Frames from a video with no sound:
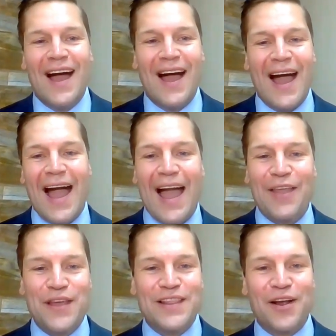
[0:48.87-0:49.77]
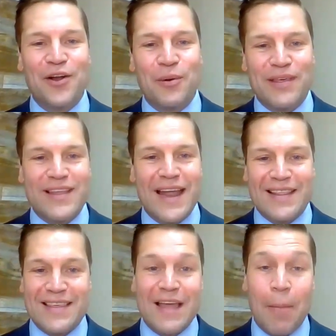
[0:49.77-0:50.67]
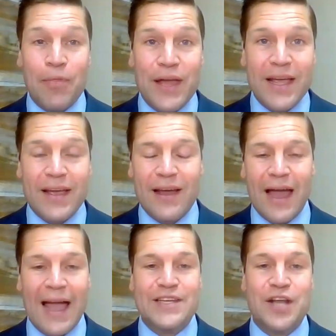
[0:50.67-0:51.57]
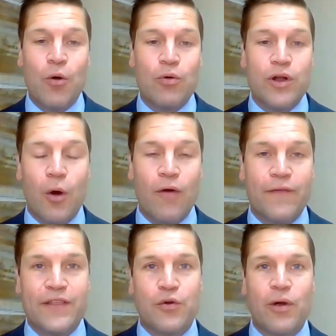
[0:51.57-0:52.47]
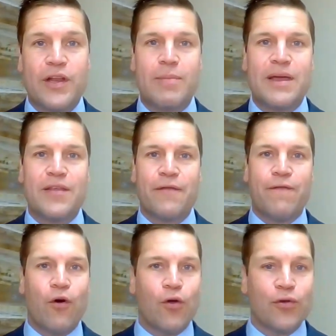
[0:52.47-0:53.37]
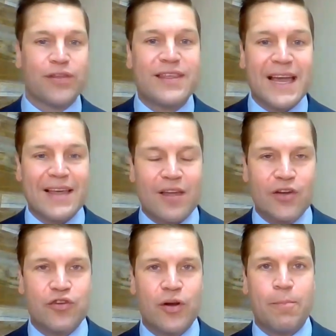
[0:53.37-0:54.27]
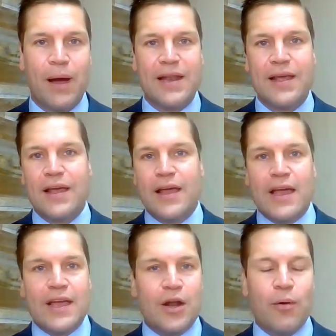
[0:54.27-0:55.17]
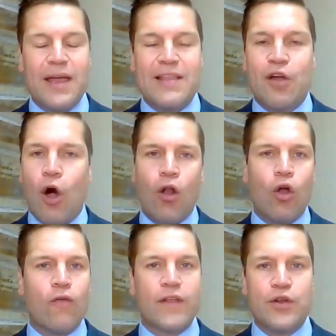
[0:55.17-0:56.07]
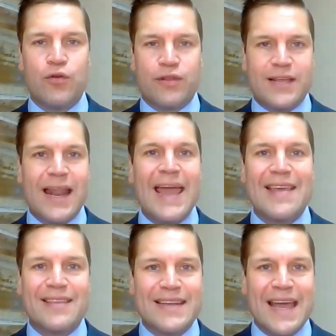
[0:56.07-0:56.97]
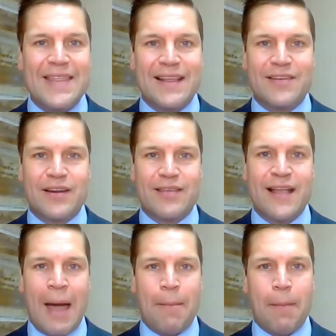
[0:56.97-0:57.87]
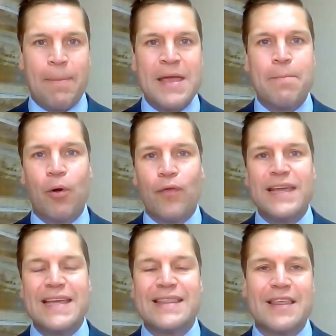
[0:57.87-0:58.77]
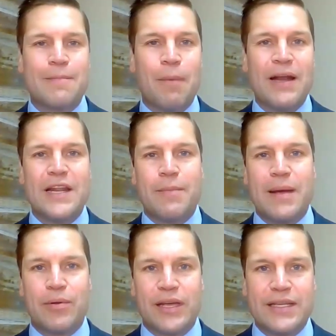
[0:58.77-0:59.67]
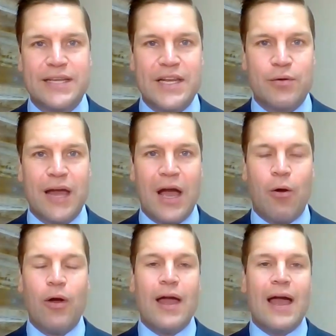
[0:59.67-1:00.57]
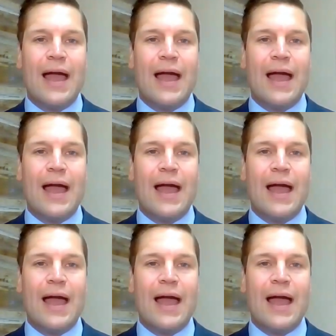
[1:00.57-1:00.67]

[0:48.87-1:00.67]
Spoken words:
I think they're going to extend something. I don't know if it's going to be the full 600, but you know, it's all over the news. Today is the day that it's going to stop. People need this money to be able to continue. Now,